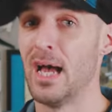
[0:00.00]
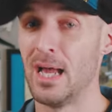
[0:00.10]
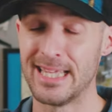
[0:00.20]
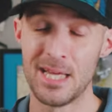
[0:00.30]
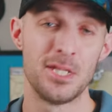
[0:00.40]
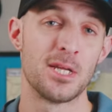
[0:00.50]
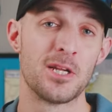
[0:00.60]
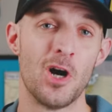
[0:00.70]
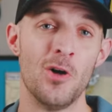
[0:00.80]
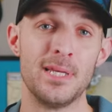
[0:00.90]
I guess you
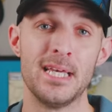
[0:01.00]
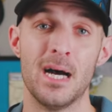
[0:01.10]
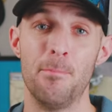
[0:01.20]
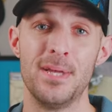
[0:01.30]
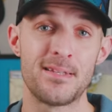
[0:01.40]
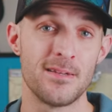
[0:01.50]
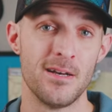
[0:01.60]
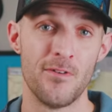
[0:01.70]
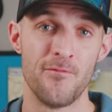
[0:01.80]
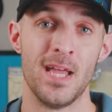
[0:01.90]
could call me a bit
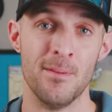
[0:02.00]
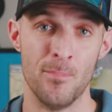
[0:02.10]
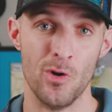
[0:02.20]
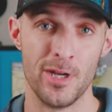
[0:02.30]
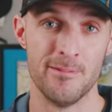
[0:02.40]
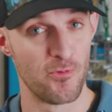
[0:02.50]
of a fanboy.